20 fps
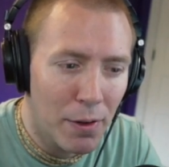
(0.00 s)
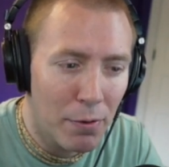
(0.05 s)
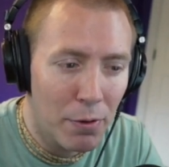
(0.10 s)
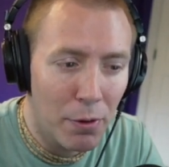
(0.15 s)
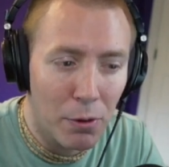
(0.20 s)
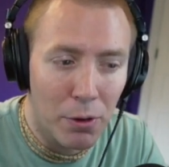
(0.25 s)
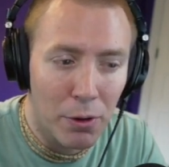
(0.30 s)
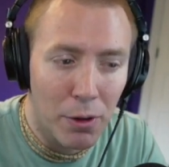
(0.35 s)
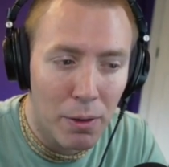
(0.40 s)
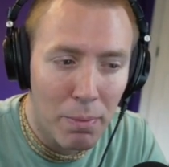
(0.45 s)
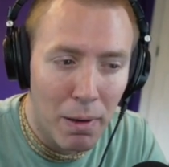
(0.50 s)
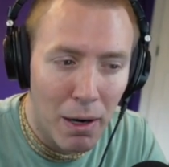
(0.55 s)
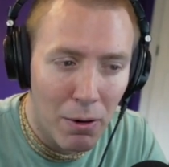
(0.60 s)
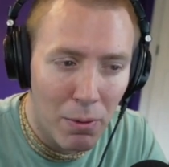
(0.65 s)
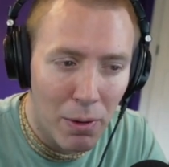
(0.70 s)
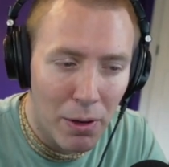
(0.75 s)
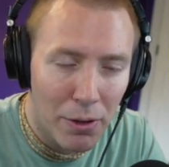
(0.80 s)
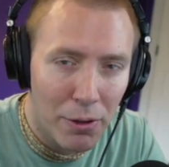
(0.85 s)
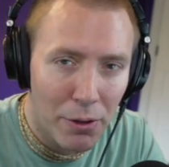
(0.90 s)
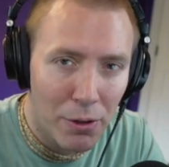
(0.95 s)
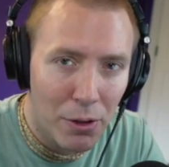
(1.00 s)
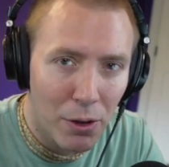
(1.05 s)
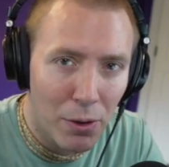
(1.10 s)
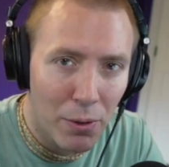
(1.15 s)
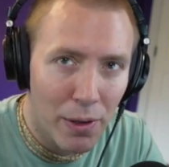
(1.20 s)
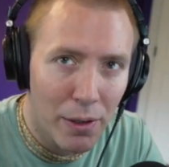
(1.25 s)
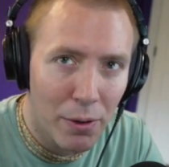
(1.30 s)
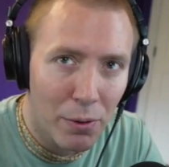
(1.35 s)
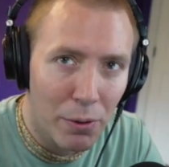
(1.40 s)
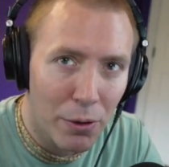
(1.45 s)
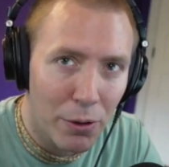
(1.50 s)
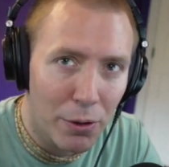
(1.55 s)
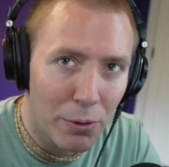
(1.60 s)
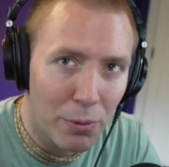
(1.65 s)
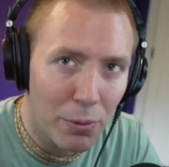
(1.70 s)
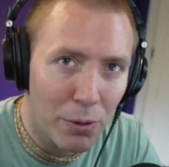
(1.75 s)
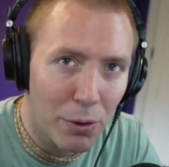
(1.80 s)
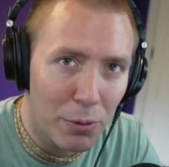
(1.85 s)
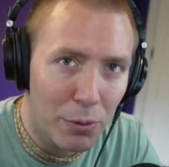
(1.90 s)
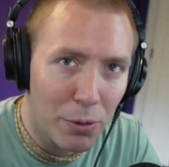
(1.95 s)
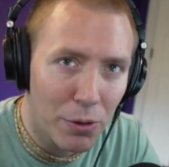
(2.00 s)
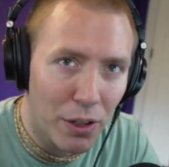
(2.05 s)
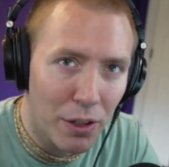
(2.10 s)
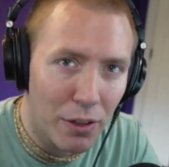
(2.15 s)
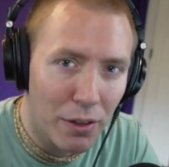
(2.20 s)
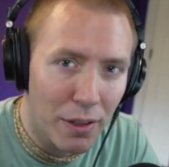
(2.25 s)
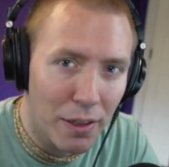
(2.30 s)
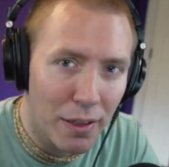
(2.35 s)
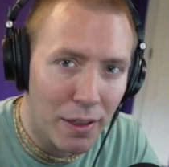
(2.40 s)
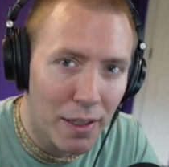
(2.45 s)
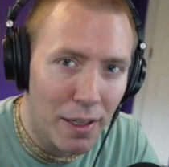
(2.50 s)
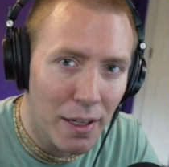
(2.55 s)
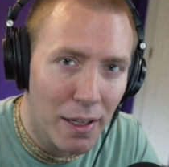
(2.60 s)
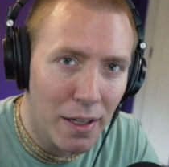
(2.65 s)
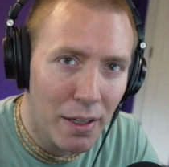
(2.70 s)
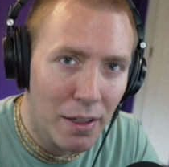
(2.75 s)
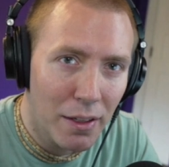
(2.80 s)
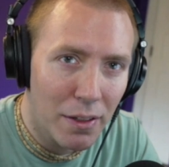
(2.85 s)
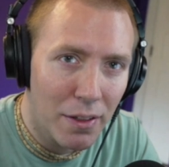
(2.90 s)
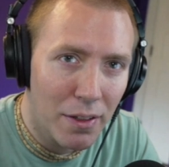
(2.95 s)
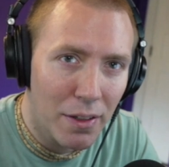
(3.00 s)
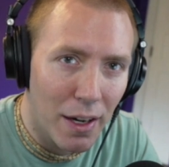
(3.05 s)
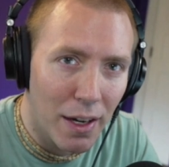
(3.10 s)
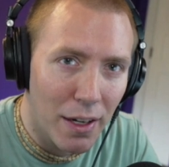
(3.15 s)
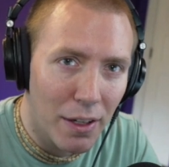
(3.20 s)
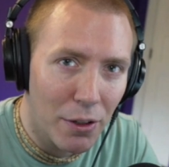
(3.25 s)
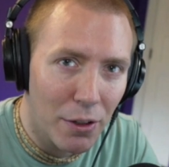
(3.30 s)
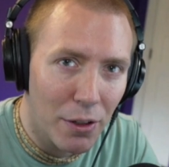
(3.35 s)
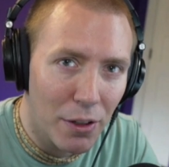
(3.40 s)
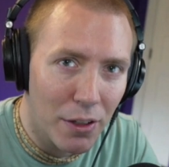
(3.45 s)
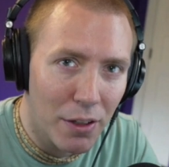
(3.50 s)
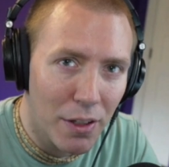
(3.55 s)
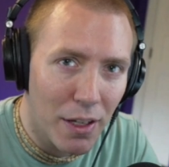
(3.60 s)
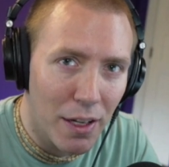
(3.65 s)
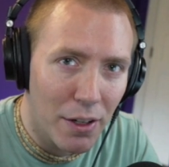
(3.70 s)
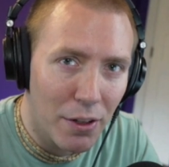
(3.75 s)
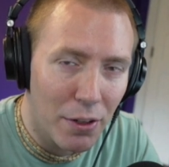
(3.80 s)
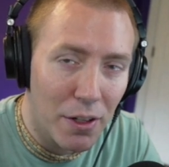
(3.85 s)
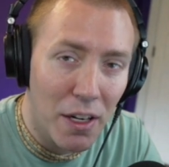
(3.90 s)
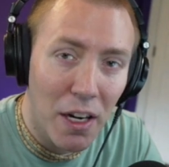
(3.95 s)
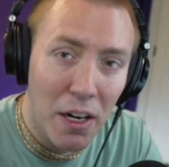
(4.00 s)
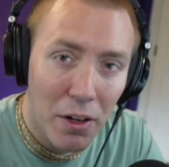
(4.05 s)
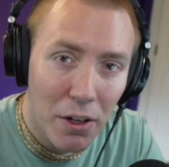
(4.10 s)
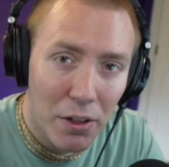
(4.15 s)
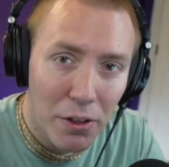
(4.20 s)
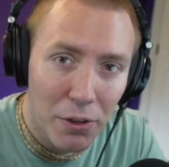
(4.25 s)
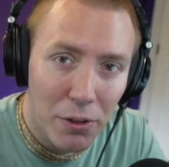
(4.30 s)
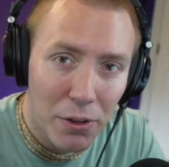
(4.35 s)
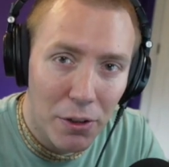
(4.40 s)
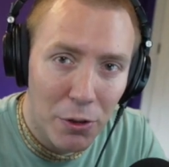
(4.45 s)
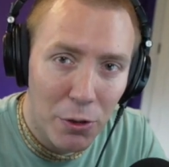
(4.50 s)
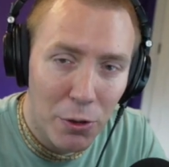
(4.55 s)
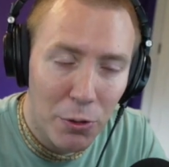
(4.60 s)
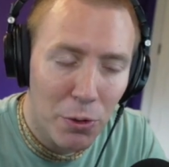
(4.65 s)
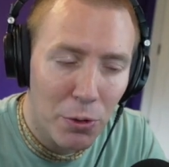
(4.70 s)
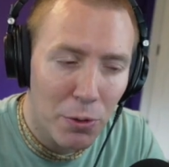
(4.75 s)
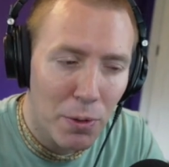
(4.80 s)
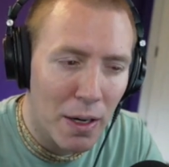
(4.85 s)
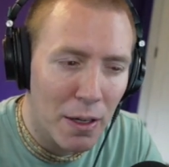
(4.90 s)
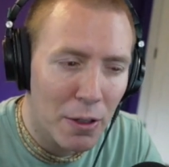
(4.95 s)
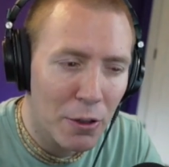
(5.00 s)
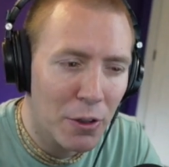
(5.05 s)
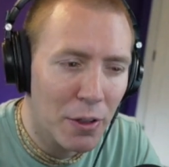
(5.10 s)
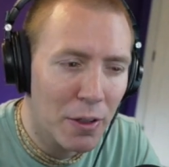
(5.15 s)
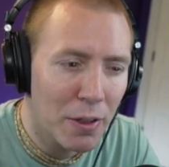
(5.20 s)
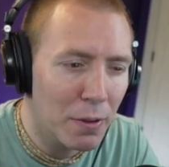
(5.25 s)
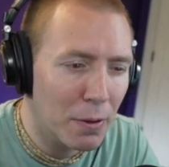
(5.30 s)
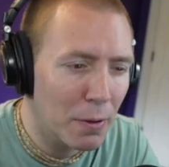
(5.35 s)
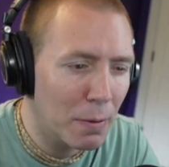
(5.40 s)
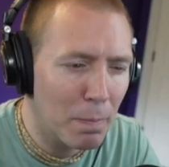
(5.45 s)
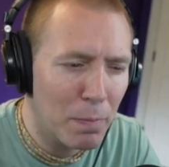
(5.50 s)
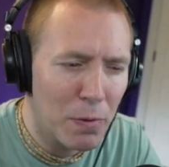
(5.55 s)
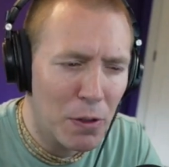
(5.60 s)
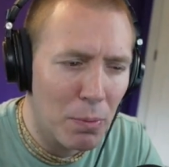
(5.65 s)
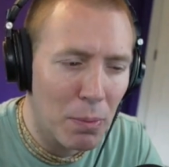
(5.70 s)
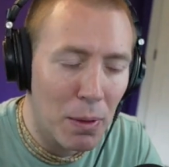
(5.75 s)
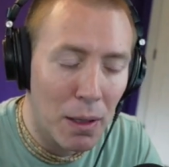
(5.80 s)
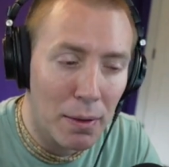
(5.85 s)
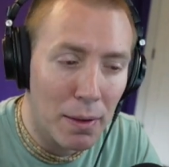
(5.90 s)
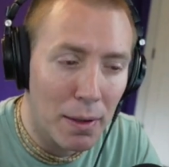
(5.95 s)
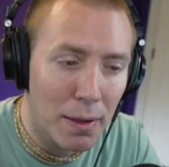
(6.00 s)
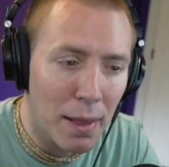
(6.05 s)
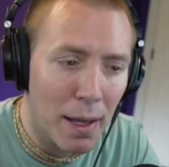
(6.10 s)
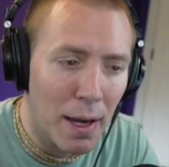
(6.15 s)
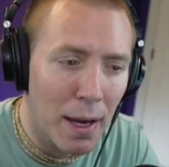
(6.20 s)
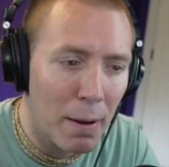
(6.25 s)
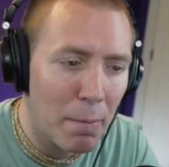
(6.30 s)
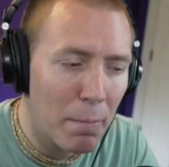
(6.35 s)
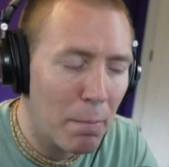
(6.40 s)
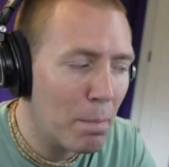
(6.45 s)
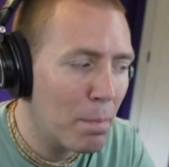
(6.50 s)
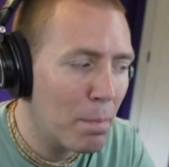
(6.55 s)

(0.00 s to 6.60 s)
you feel good about where you're going, where you you suddenly decide you're going to take your character in a new direction or something like that.